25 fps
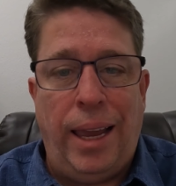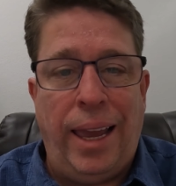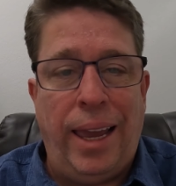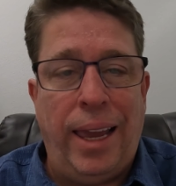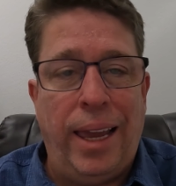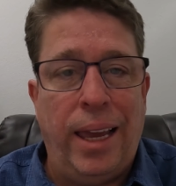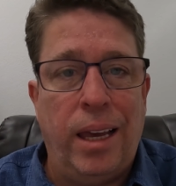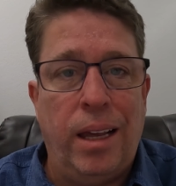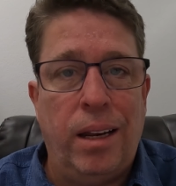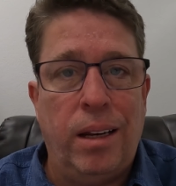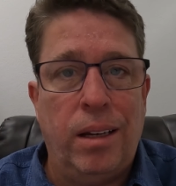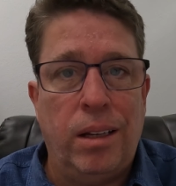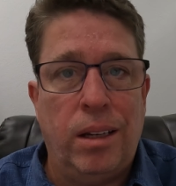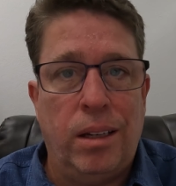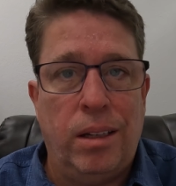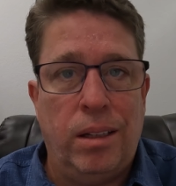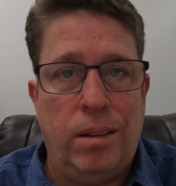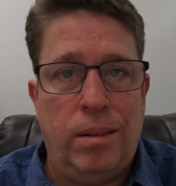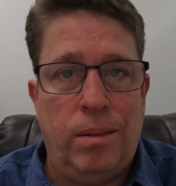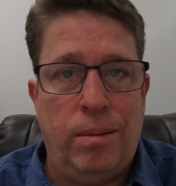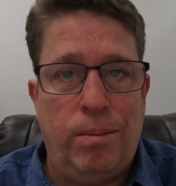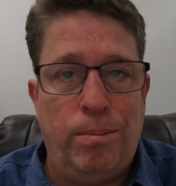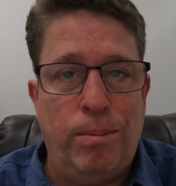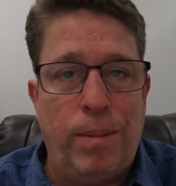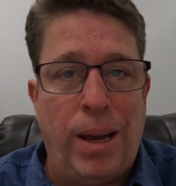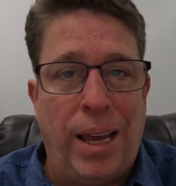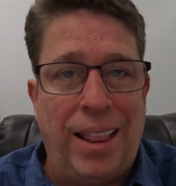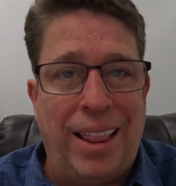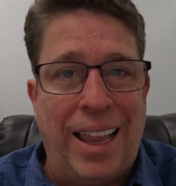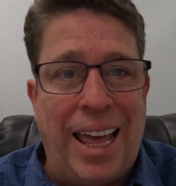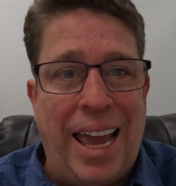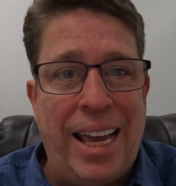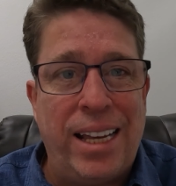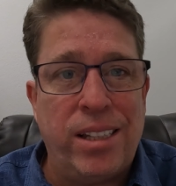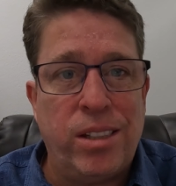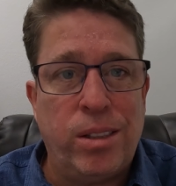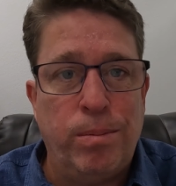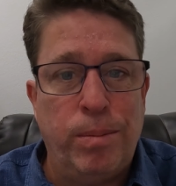And my
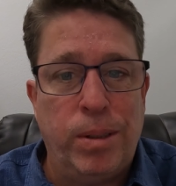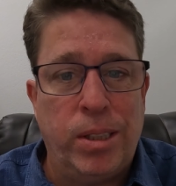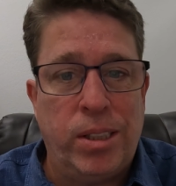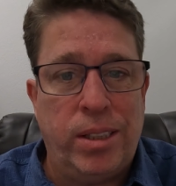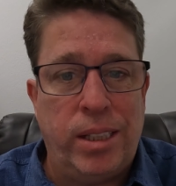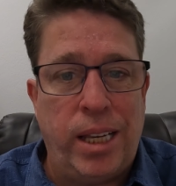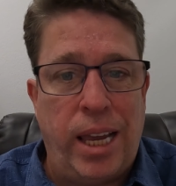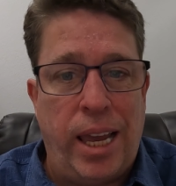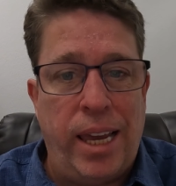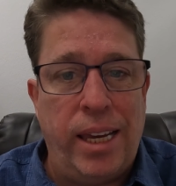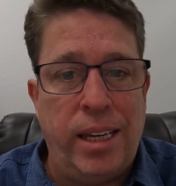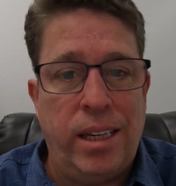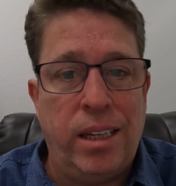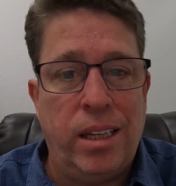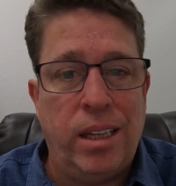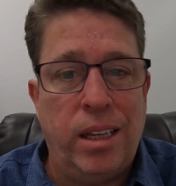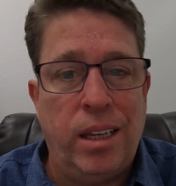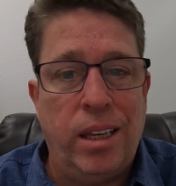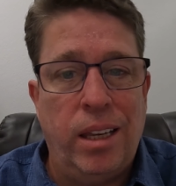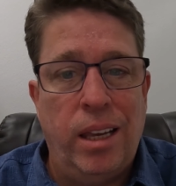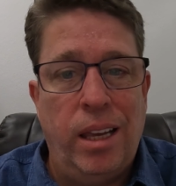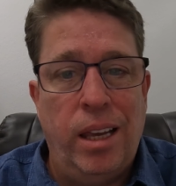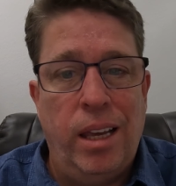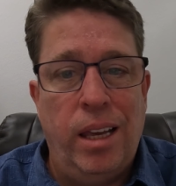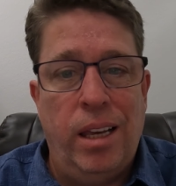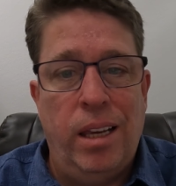last mistake,